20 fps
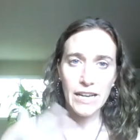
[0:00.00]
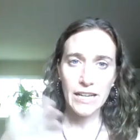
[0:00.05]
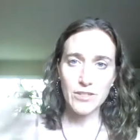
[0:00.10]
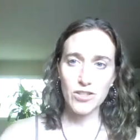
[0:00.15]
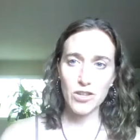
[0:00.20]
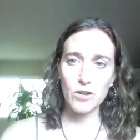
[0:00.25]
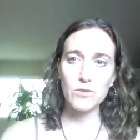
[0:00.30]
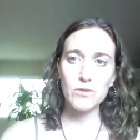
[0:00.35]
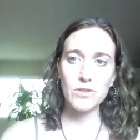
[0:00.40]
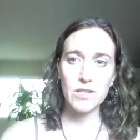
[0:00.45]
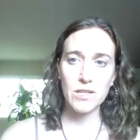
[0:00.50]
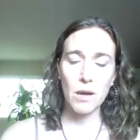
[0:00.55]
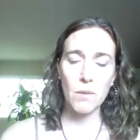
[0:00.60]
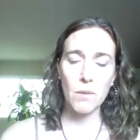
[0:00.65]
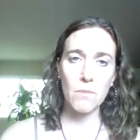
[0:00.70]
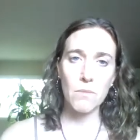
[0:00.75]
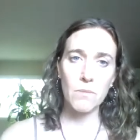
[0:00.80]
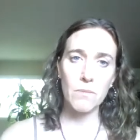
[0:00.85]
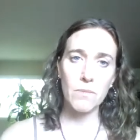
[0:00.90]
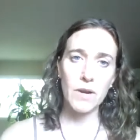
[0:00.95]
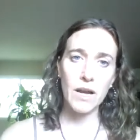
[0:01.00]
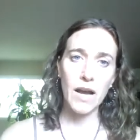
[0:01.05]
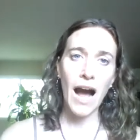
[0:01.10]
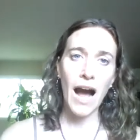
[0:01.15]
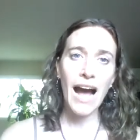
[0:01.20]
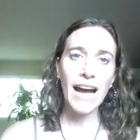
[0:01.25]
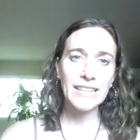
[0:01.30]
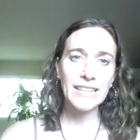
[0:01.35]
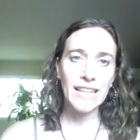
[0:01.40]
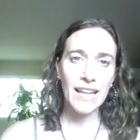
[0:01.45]
And so some
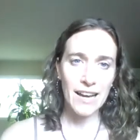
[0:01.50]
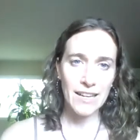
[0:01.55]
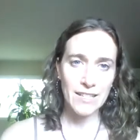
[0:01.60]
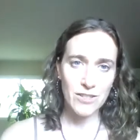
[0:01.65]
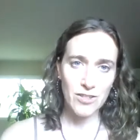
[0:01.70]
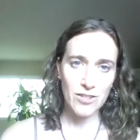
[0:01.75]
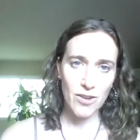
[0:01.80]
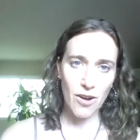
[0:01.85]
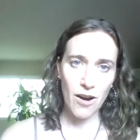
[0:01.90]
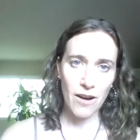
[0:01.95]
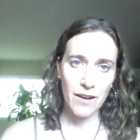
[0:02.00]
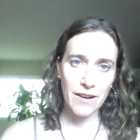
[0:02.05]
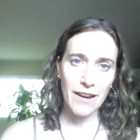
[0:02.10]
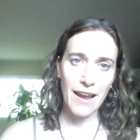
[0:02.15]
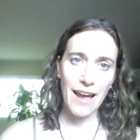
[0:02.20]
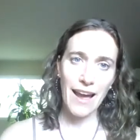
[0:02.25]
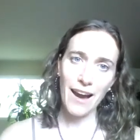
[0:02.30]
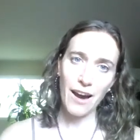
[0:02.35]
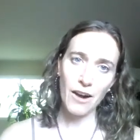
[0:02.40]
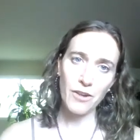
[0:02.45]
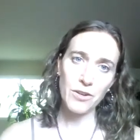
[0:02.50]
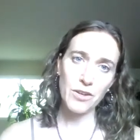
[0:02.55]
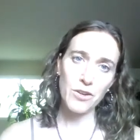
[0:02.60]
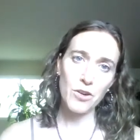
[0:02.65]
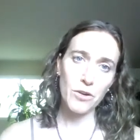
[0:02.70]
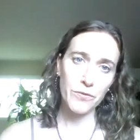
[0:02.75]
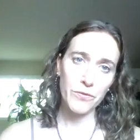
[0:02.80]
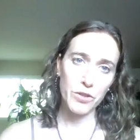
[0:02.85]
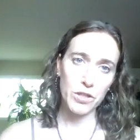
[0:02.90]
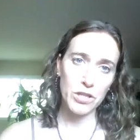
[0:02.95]
guidelines on how to
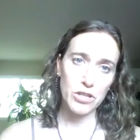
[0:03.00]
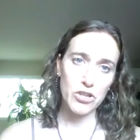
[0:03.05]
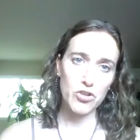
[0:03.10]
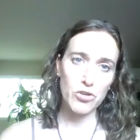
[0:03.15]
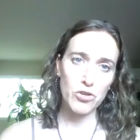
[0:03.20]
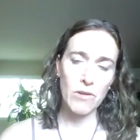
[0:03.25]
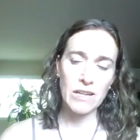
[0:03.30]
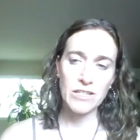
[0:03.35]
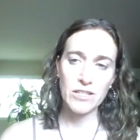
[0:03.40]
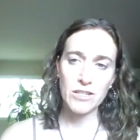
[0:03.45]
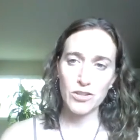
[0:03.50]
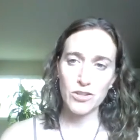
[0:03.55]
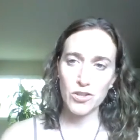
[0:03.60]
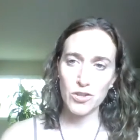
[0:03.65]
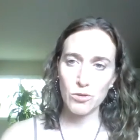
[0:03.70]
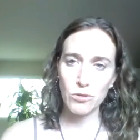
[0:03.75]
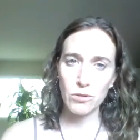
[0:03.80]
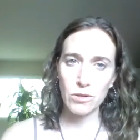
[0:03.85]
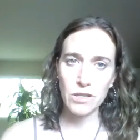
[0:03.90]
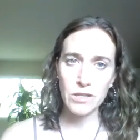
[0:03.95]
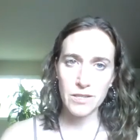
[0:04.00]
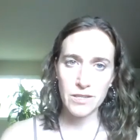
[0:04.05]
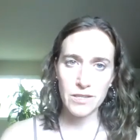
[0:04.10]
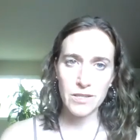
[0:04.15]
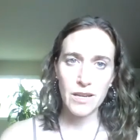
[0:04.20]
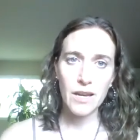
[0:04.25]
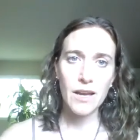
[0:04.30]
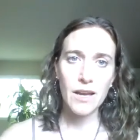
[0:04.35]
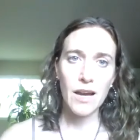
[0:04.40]
know if you can trust a source